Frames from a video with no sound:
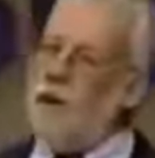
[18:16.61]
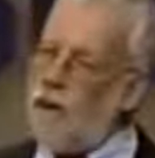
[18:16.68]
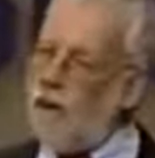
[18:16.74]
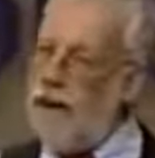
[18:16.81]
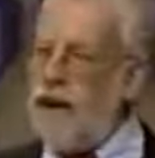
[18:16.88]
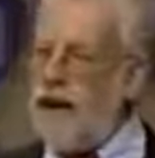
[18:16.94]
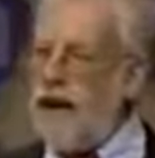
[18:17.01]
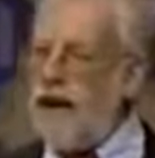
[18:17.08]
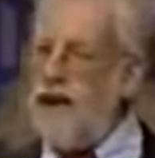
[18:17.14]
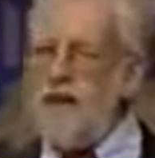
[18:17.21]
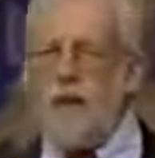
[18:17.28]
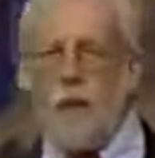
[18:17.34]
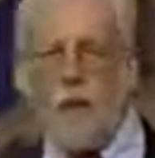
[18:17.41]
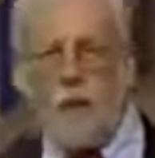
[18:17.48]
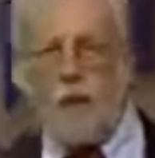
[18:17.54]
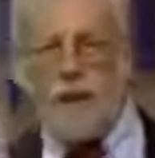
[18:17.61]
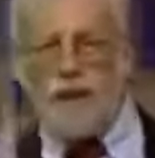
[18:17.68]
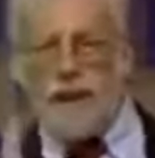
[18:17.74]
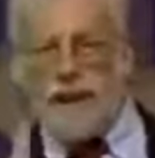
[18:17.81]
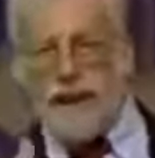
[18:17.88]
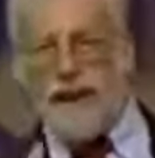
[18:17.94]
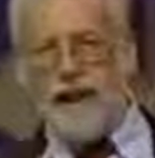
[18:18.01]
oriented
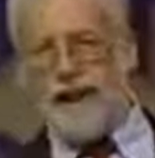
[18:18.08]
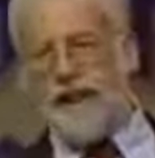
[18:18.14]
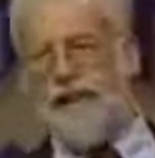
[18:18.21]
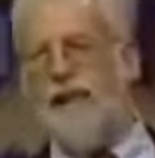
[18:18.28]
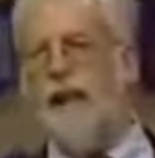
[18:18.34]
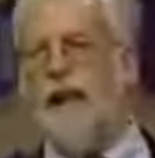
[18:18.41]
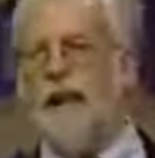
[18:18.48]
towards the east.